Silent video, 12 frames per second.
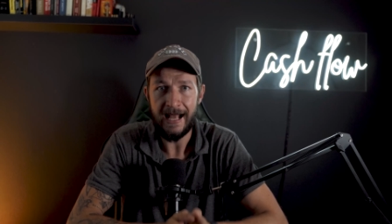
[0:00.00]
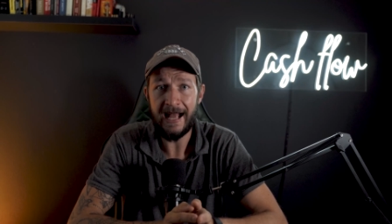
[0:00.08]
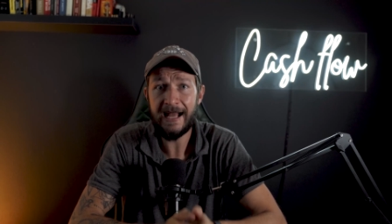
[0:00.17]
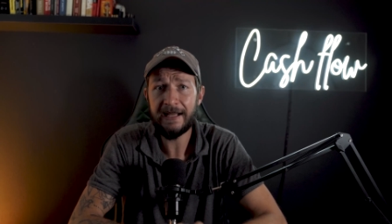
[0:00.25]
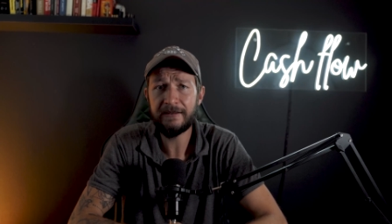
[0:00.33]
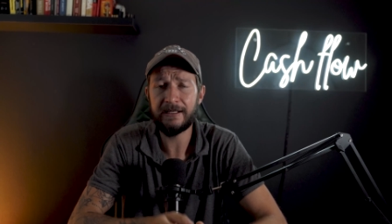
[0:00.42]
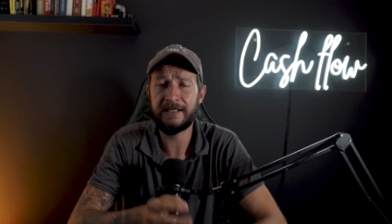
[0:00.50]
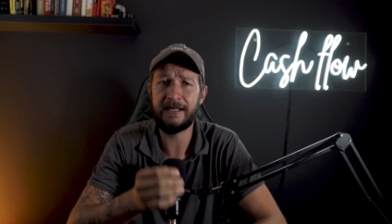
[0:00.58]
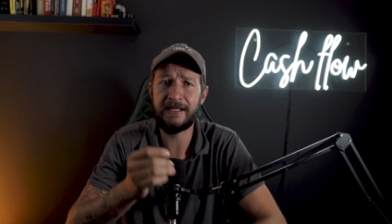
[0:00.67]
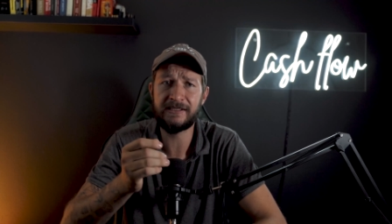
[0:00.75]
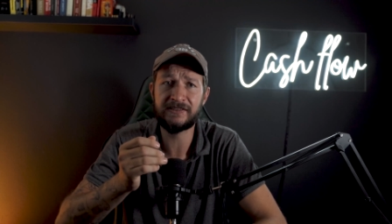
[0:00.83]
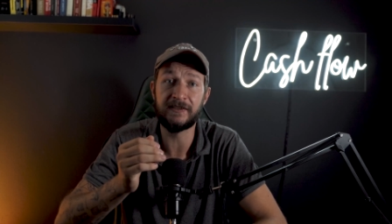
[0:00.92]
And
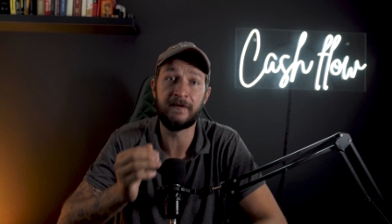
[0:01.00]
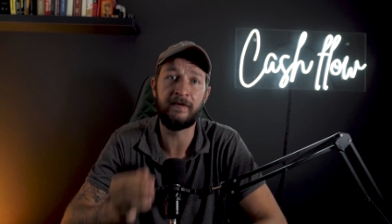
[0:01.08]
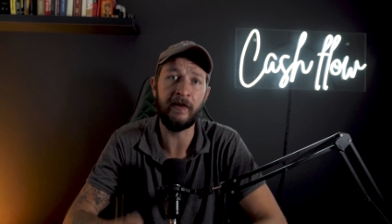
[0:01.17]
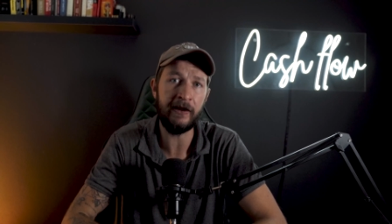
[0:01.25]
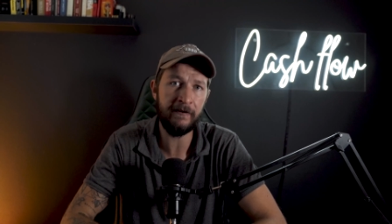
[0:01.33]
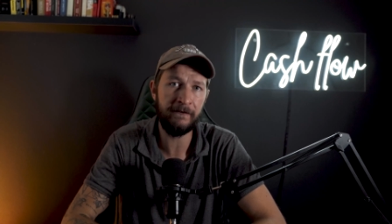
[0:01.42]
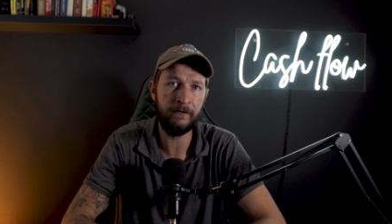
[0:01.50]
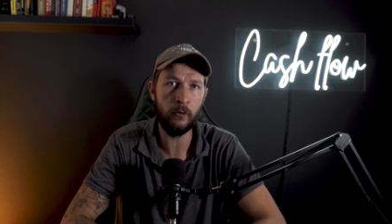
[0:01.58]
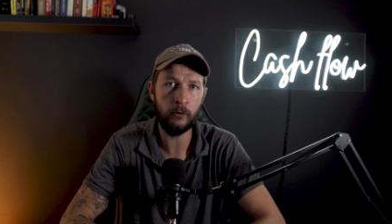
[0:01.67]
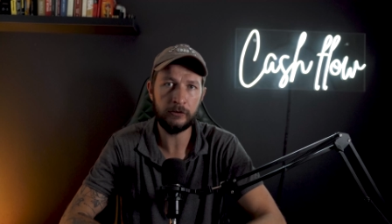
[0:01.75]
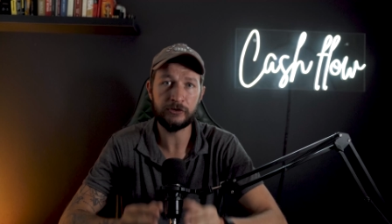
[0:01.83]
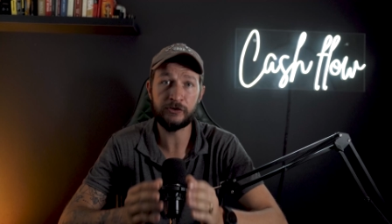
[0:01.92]
it is
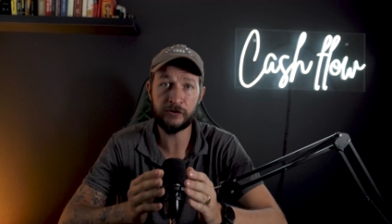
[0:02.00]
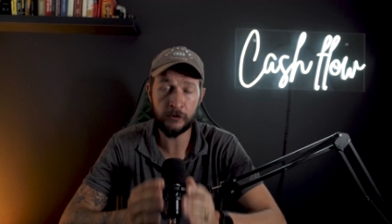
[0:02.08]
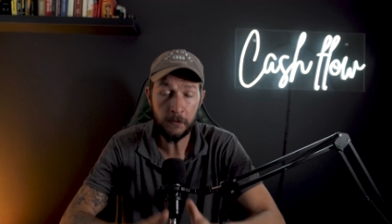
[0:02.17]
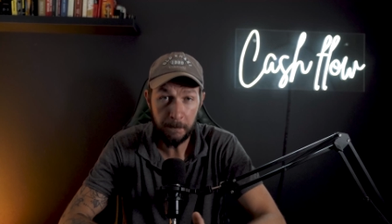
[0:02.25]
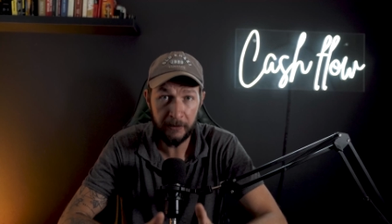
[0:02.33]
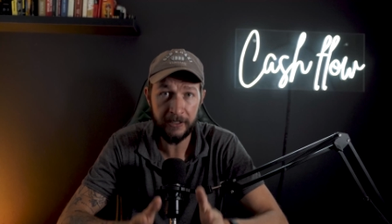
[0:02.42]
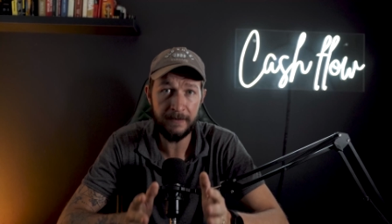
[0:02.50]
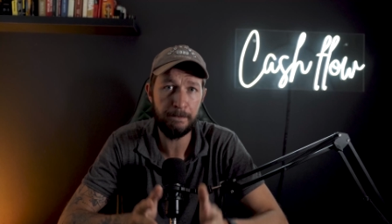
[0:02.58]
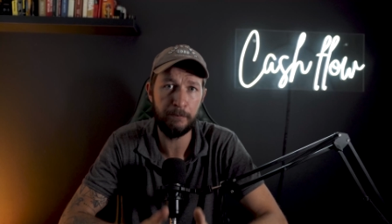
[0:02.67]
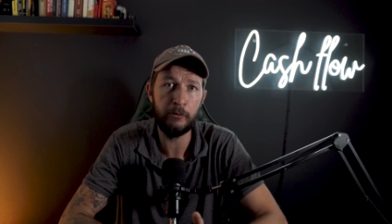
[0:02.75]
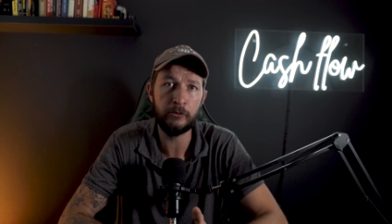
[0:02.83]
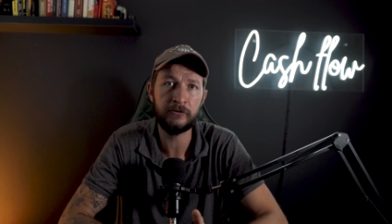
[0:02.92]
therefore super
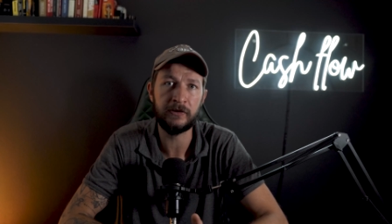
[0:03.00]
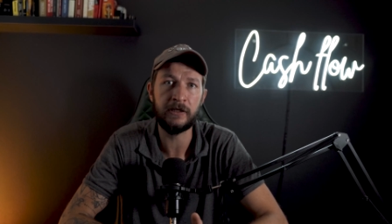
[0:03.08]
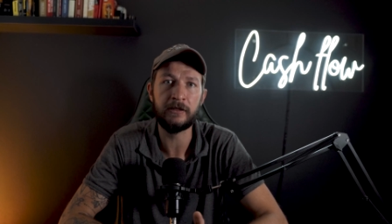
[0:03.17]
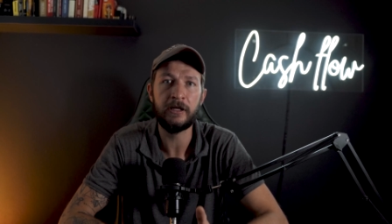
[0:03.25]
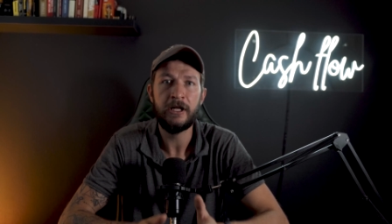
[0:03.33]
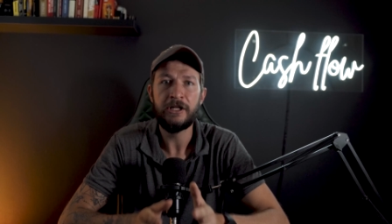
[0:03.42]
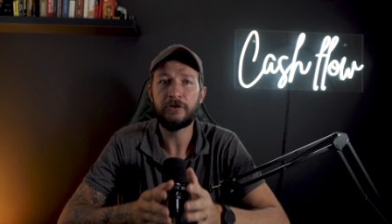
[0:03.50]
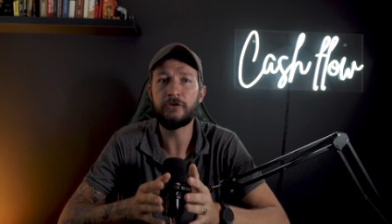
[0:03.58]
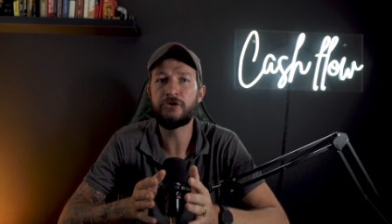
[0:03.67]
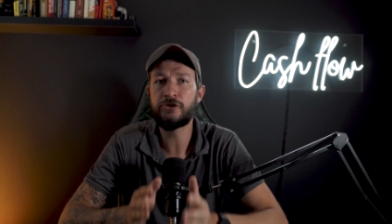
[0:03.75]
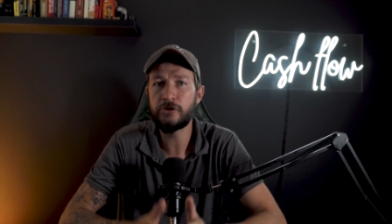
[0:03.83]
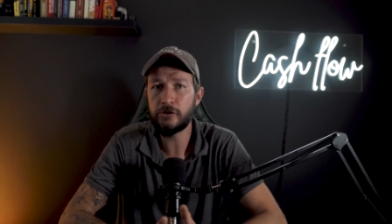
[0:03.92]
important
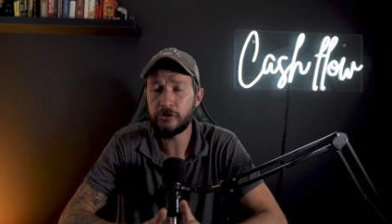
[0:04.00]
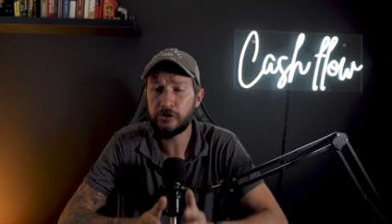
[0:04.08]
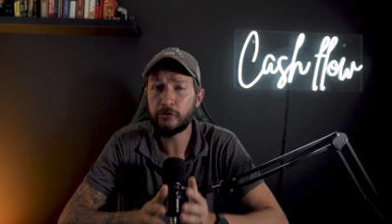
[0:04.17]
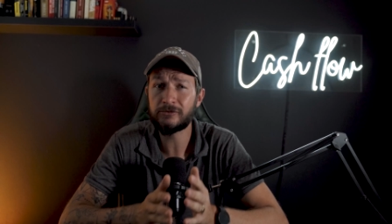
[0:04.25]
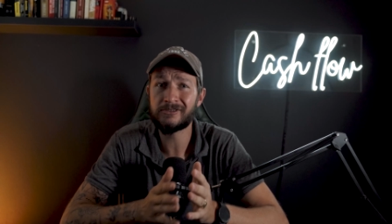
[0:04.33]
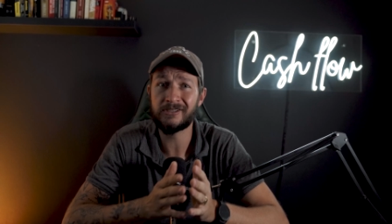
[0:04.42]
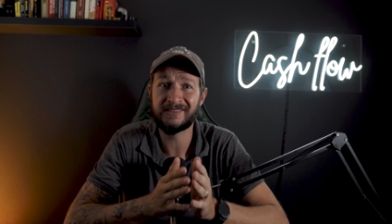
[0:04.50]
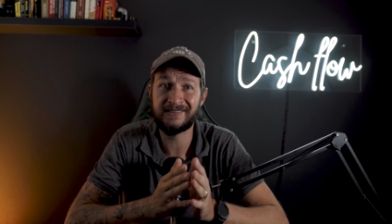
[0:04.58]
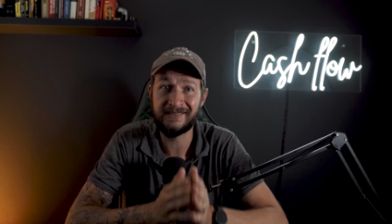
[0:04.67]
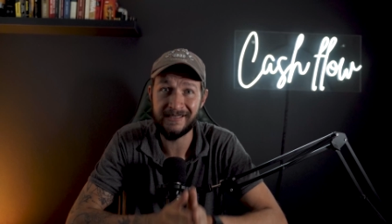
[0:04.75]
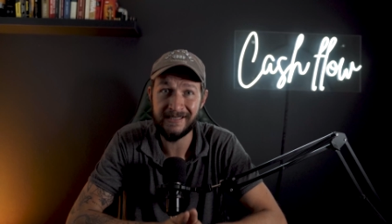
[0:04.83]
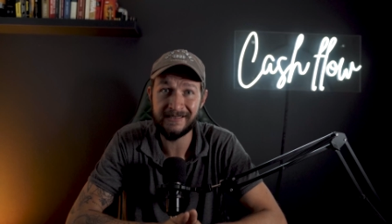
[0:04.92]
to choose your
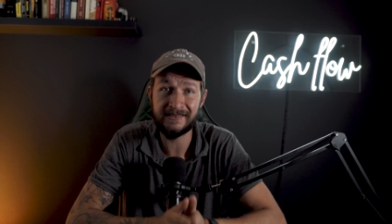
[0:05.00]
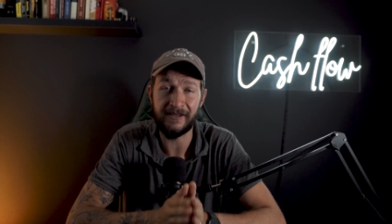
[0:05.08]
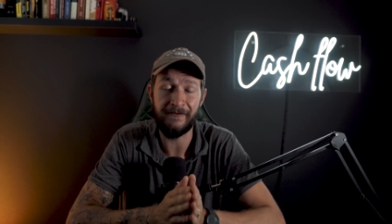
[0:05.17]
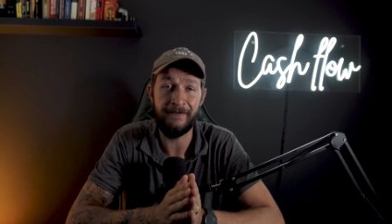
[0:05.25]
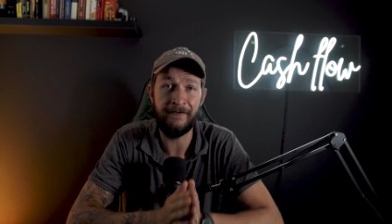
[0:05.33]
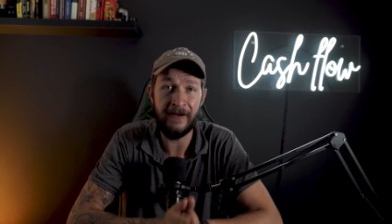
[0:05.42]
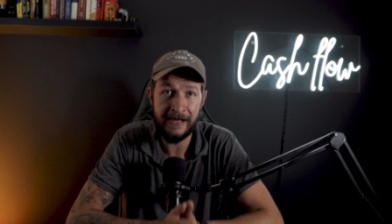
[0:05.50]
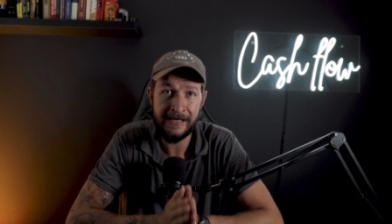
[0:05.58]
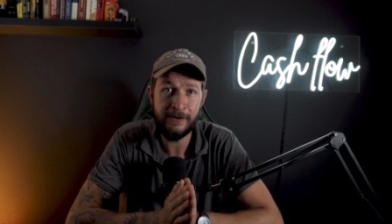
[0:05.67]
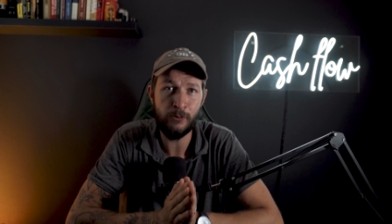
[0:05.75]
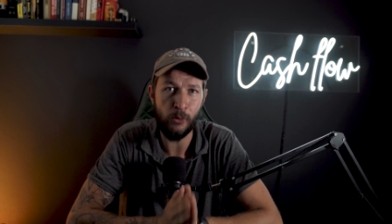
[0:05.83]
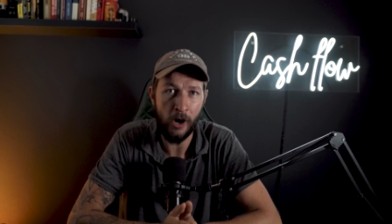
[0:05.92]
trustees
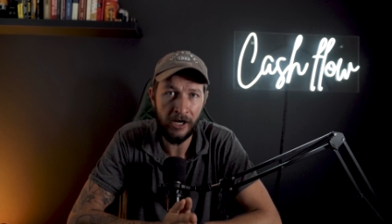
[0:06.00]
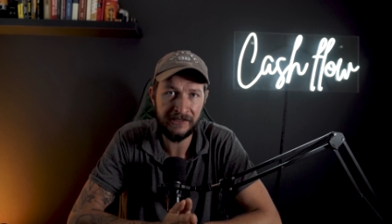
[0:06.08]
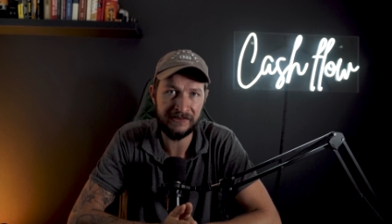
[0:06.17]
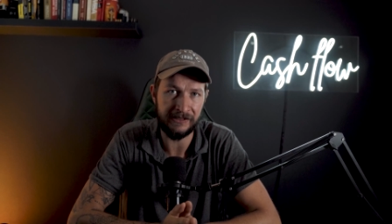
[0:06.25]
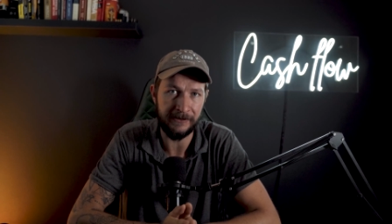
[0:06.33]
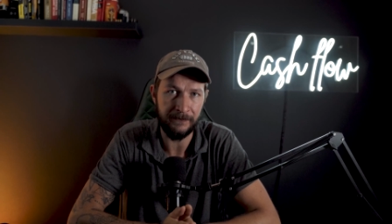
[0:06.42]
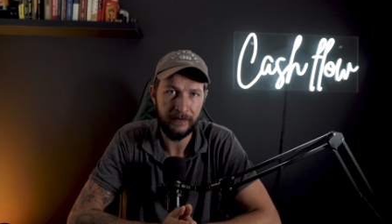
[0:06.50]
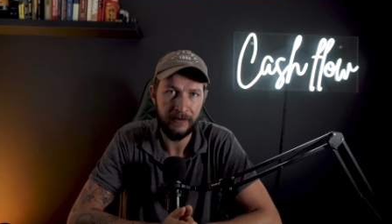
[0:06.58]
very wisely.